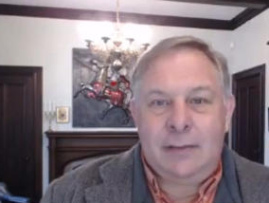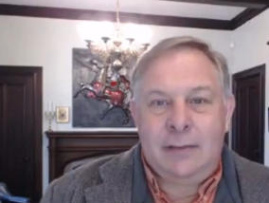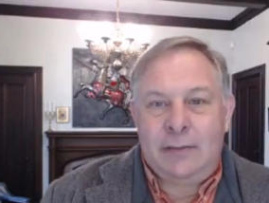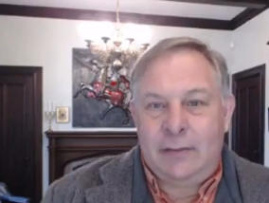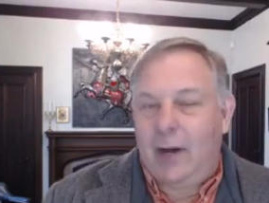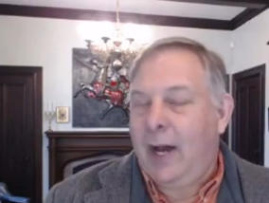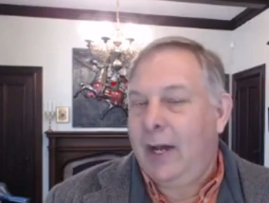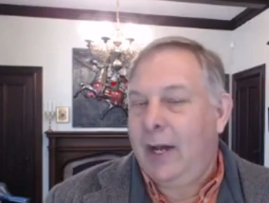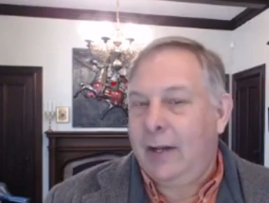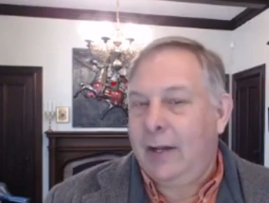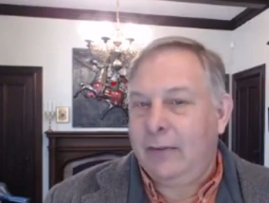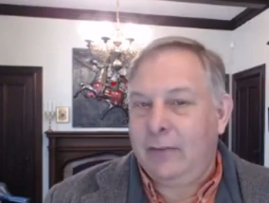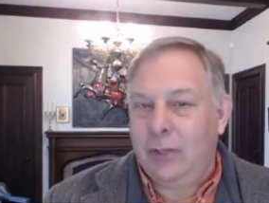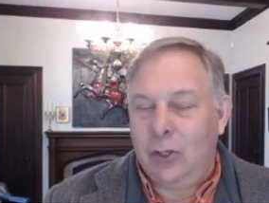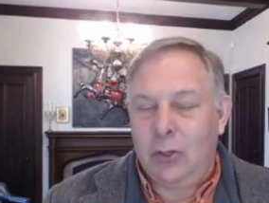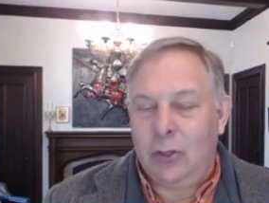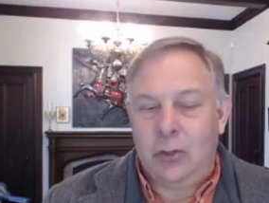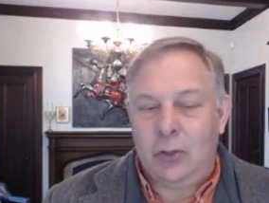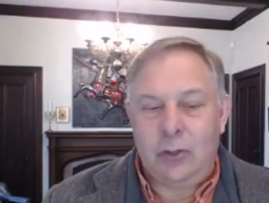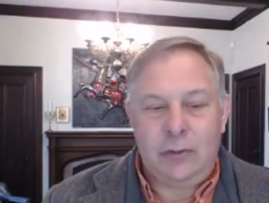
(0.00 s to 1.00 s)
5
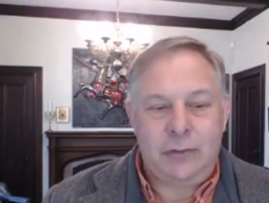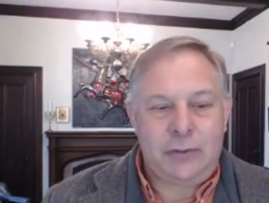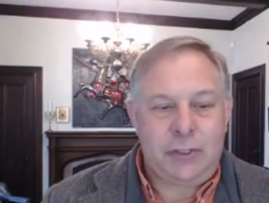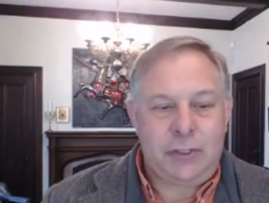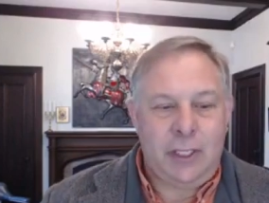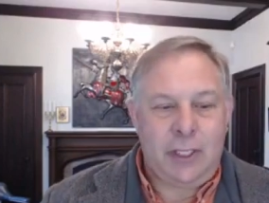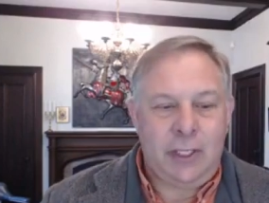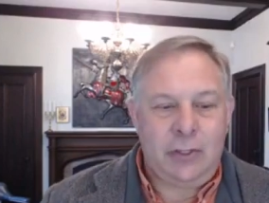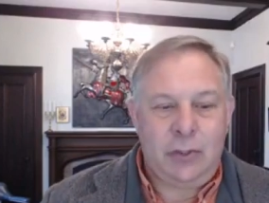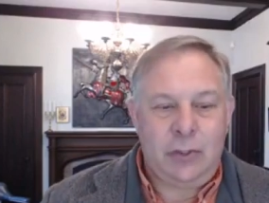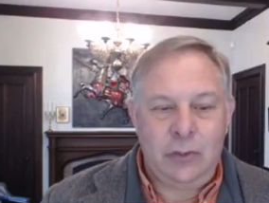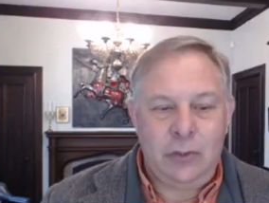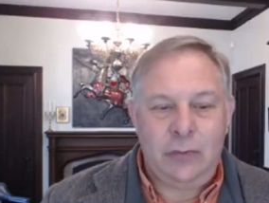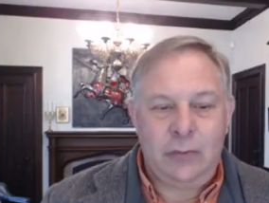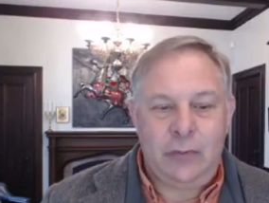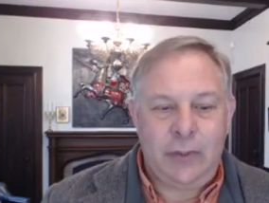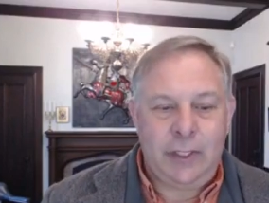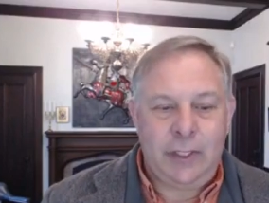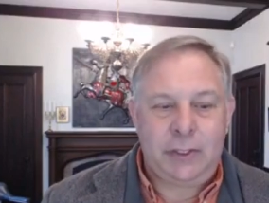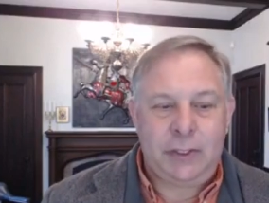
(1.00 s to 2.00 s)
loaves and 2
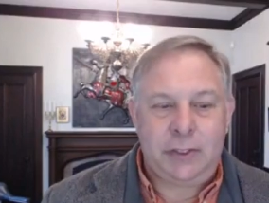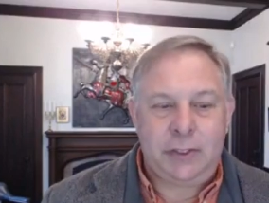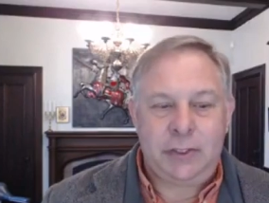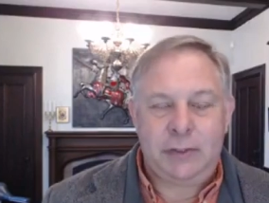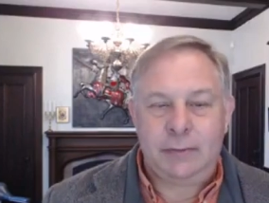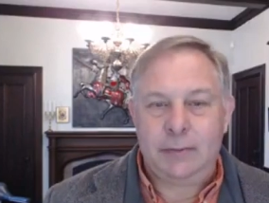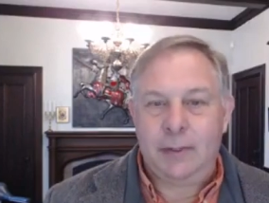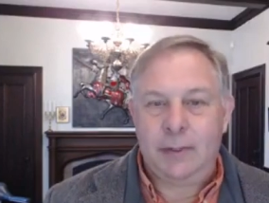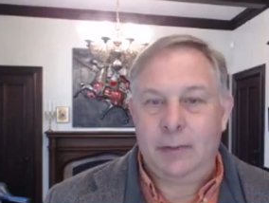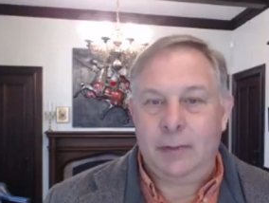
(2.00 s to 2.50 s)
fish.